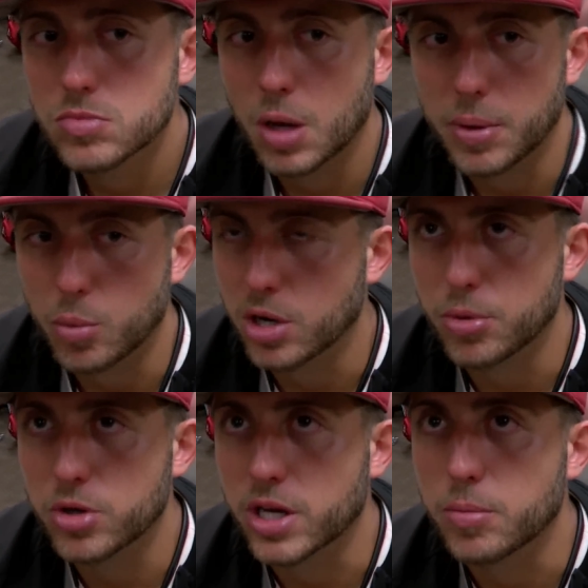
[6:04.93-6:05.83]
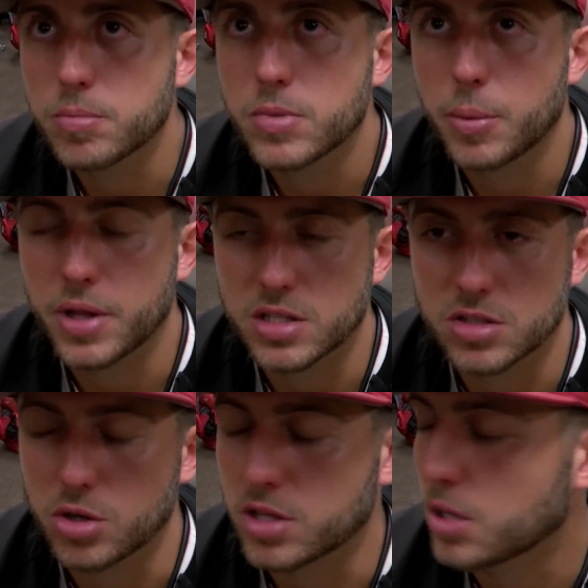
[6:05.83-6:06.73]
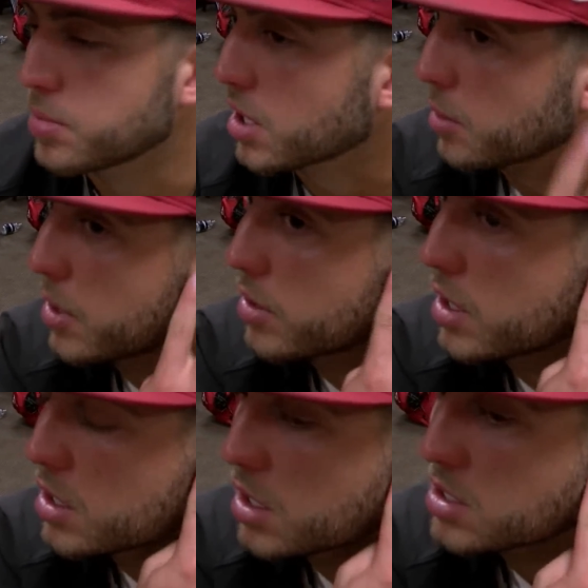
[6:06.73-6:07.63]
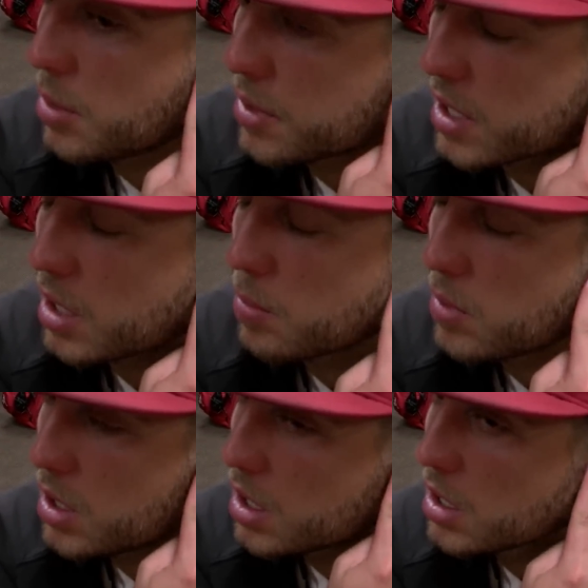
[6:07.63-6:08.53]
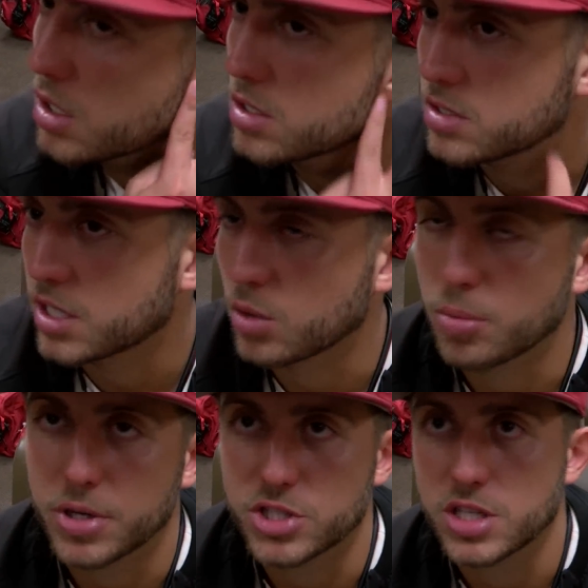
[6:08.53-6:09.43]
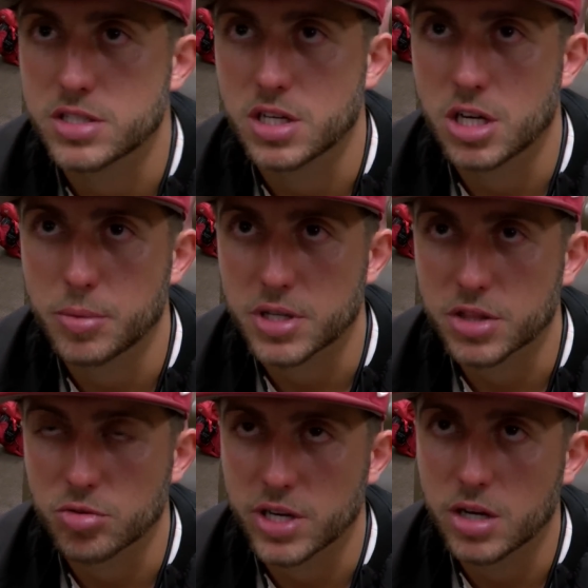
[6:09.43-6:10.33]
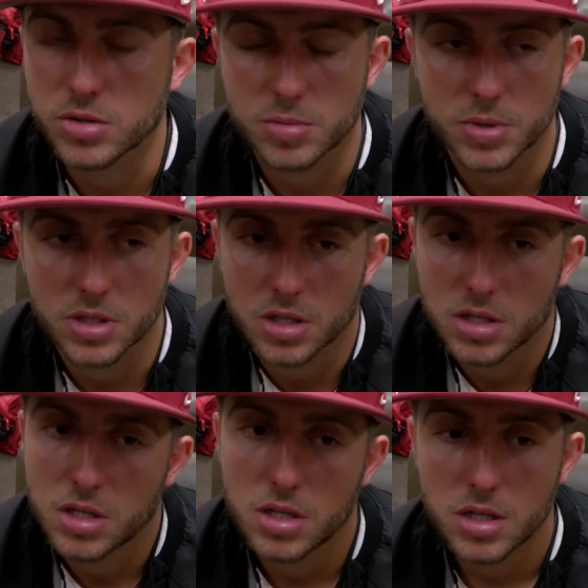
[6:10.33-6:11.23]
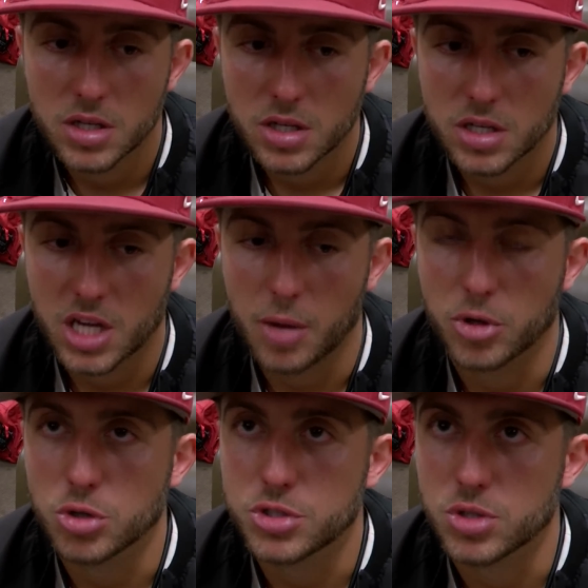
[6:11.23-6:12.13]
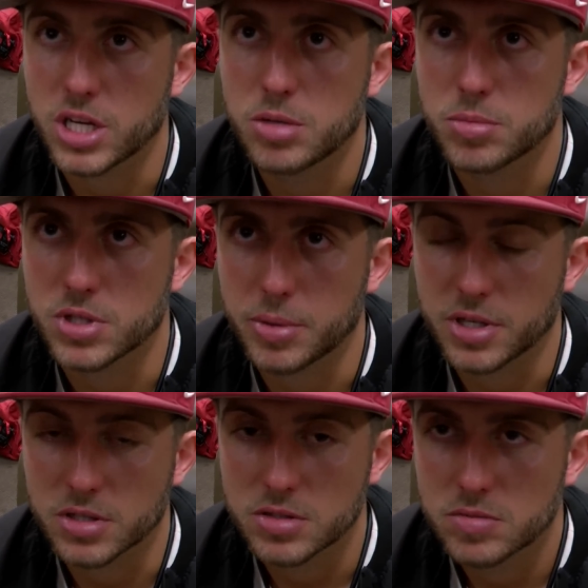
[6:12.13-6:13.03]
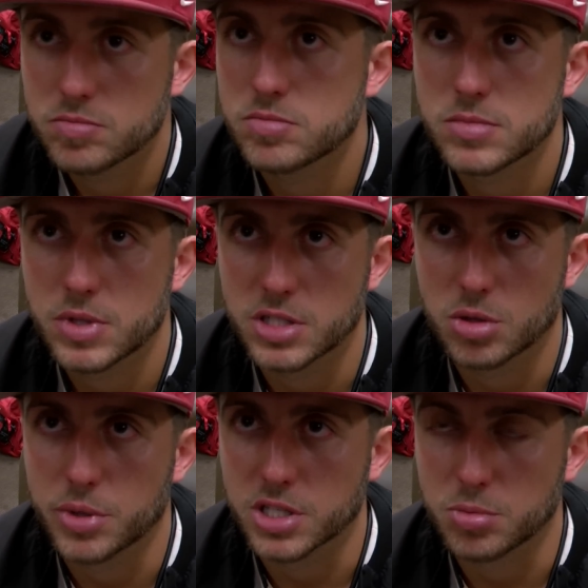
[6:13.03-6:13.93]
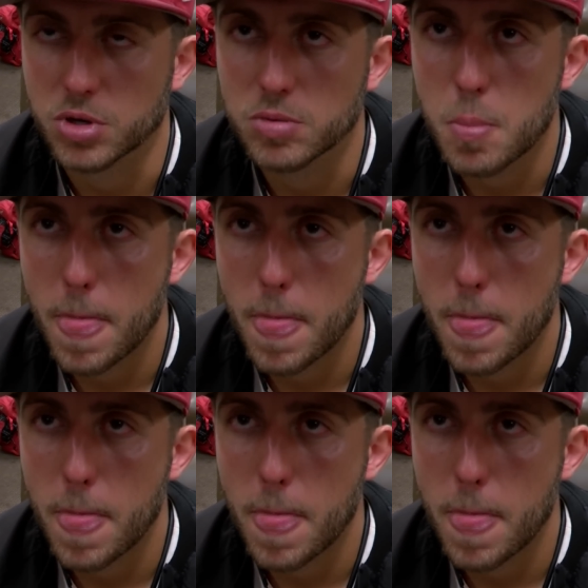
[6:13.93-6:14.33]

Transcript: I mean, win a ball game. I mean, that's the only thing I'm thinking about that at that time in the game. Take it one pitch at a time and get three outs, but it came out a little too late. But, I mean, that's why we got tomorrow.